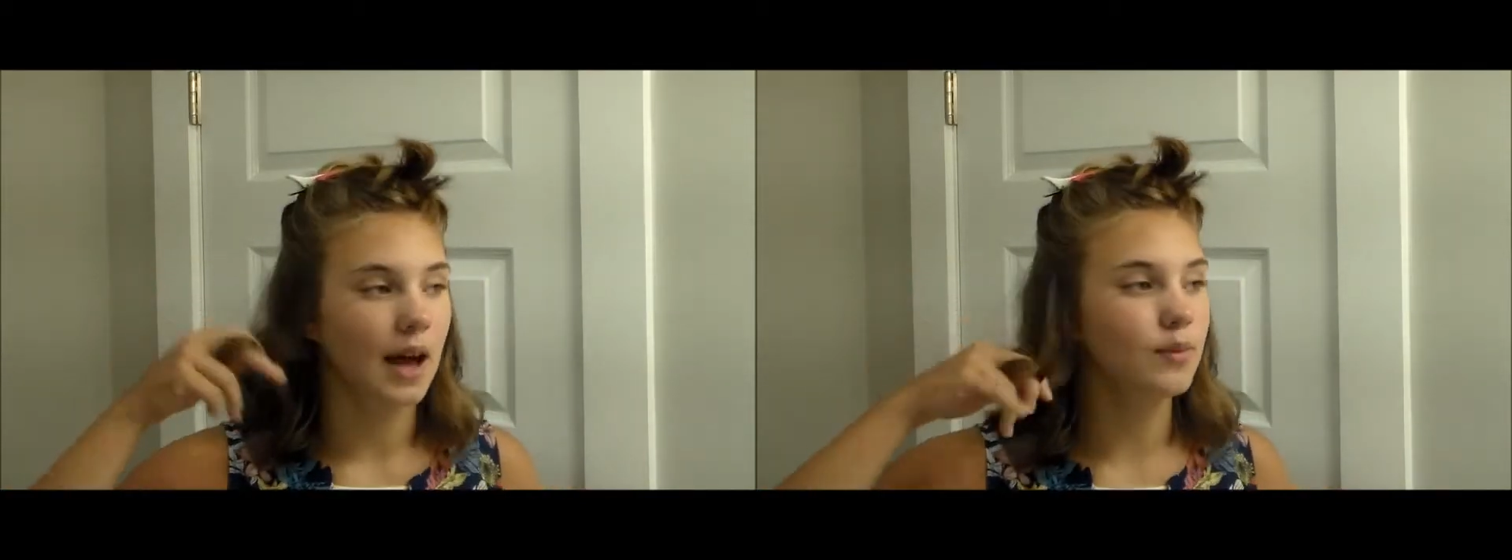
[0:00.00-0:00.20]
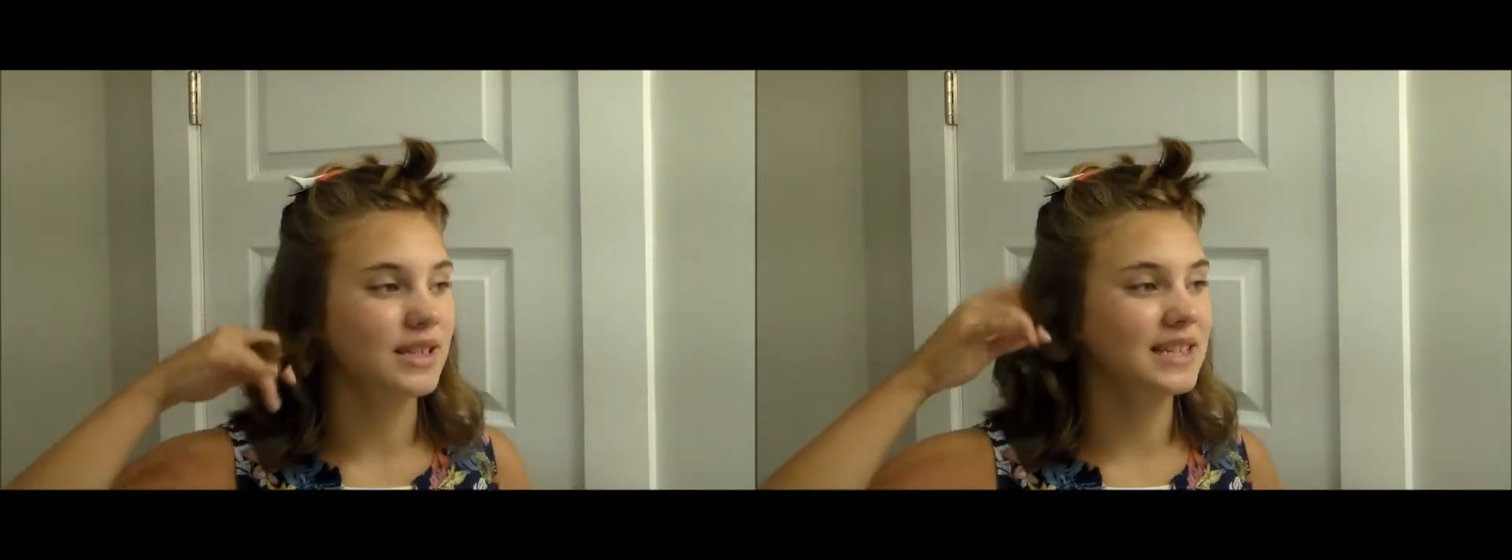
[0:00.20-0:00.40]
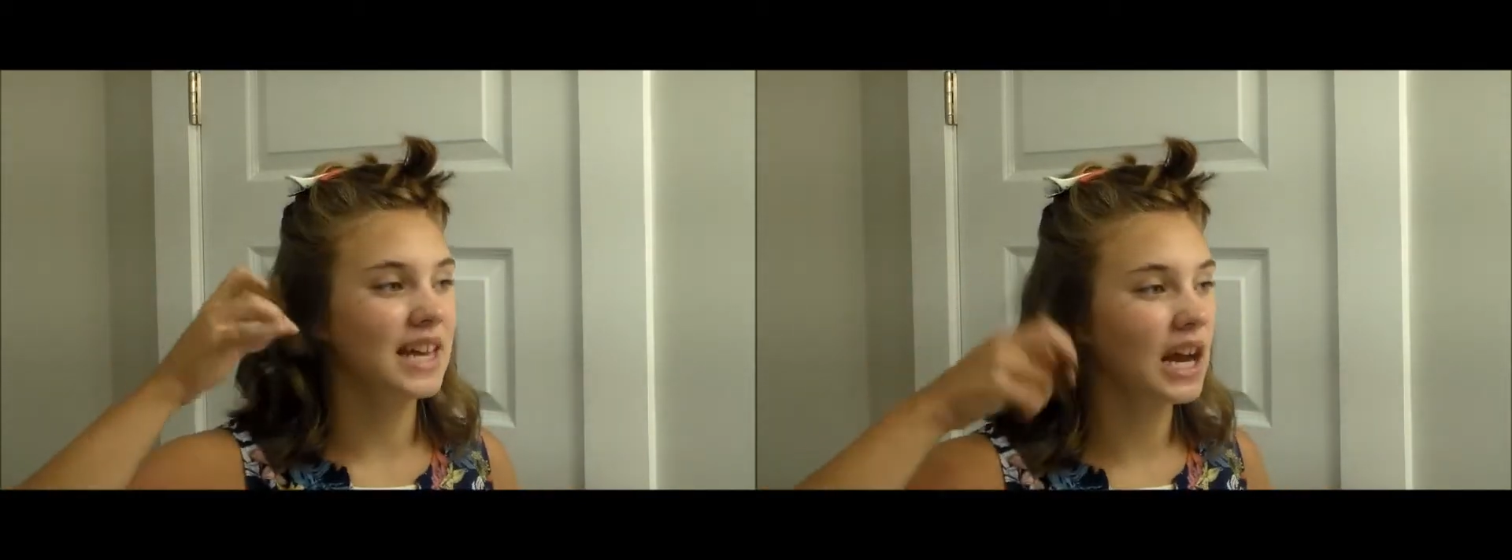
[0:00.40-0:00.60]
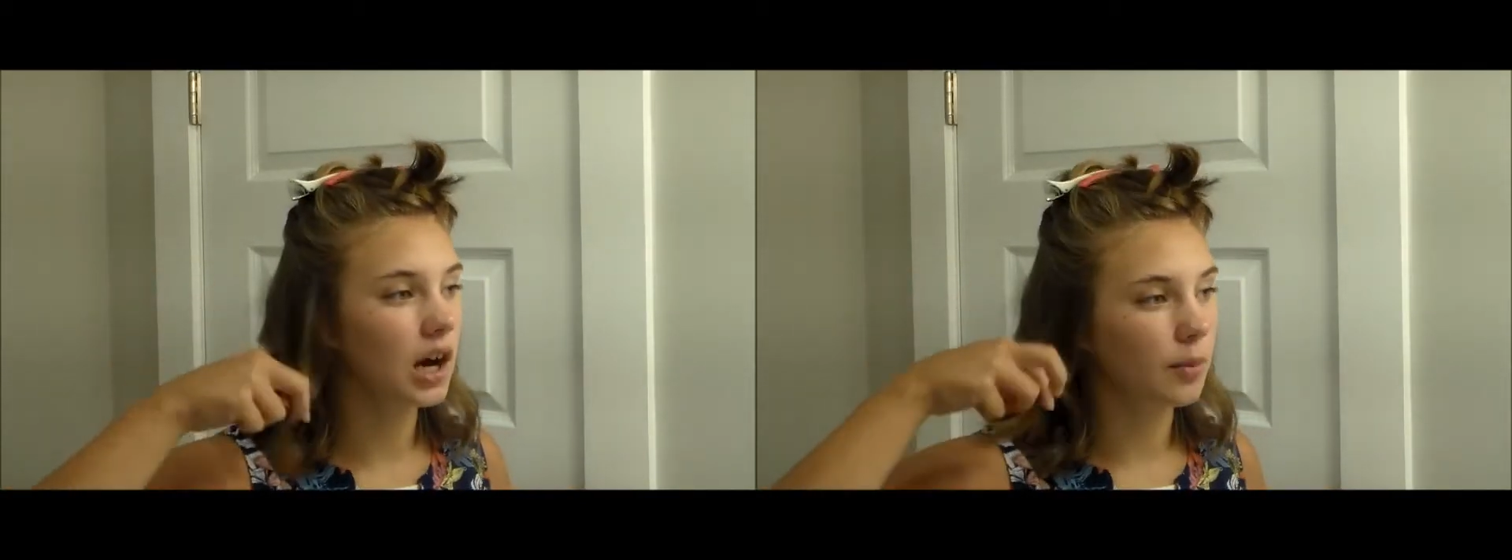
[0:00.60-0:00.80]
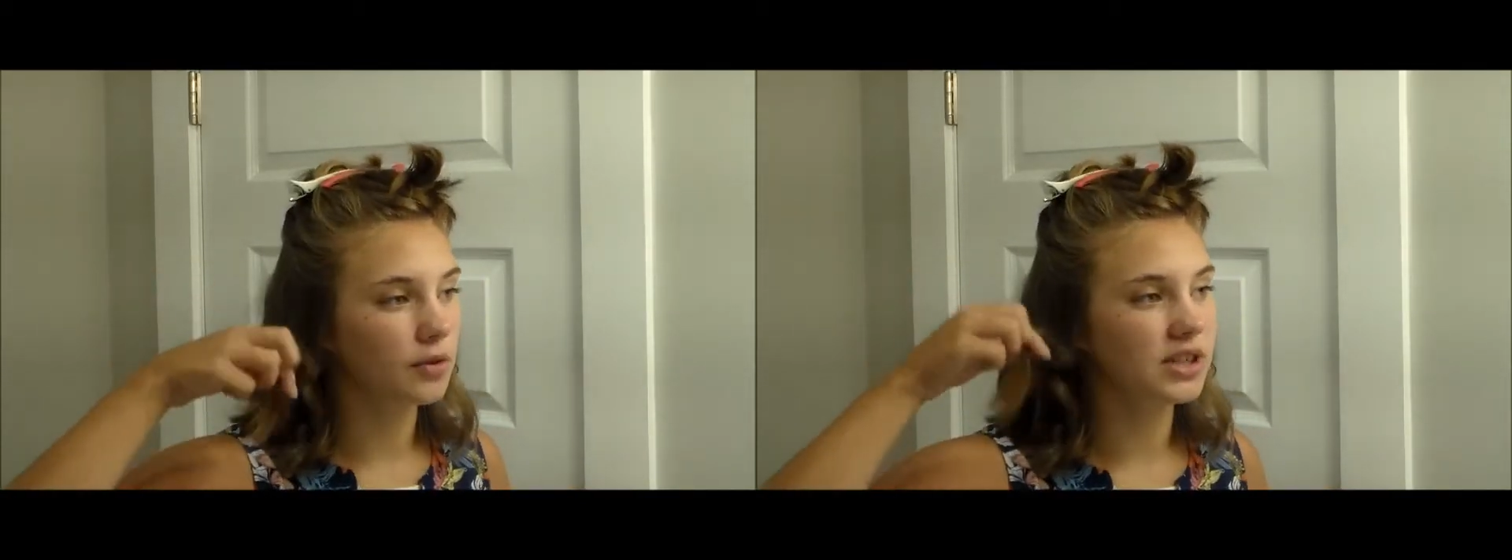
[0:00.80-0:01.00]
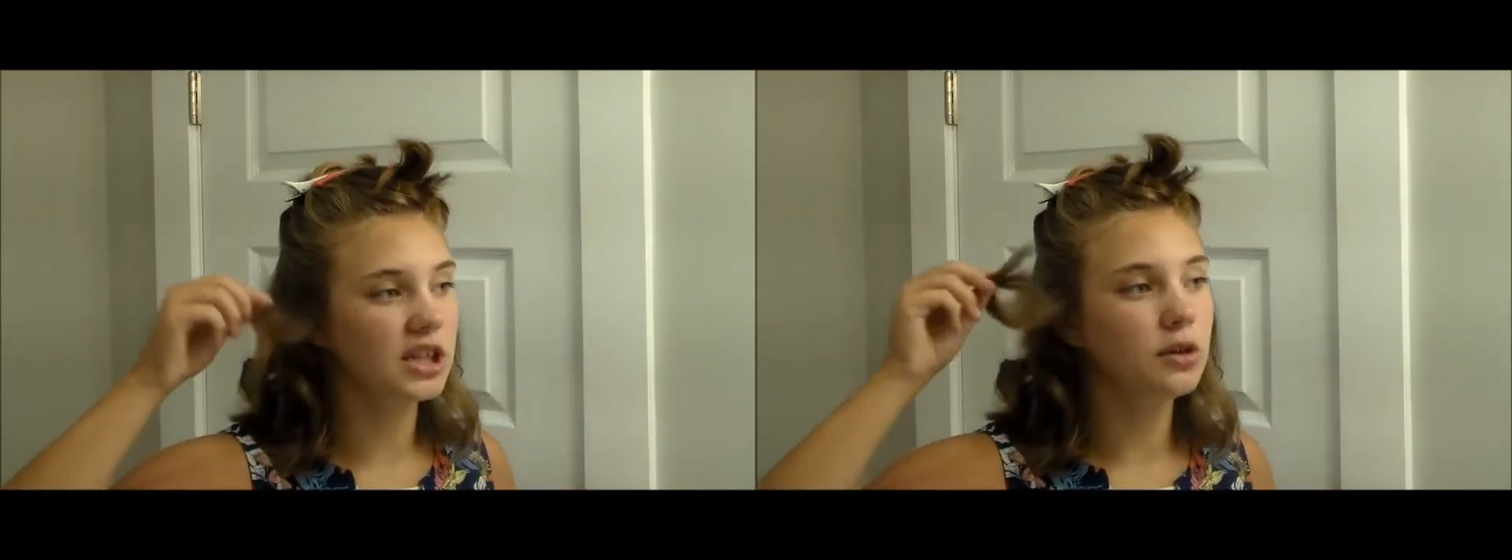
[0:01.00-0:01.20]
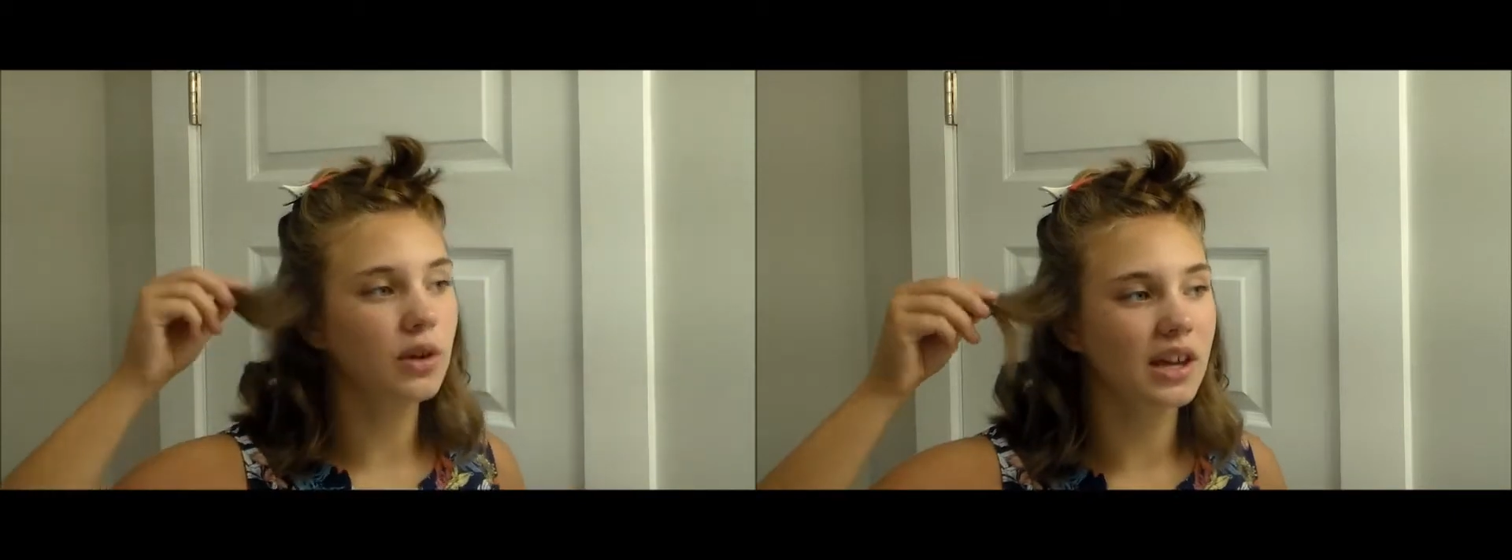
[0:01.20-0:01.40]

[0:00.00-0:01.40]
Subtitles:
That was terrible. Did you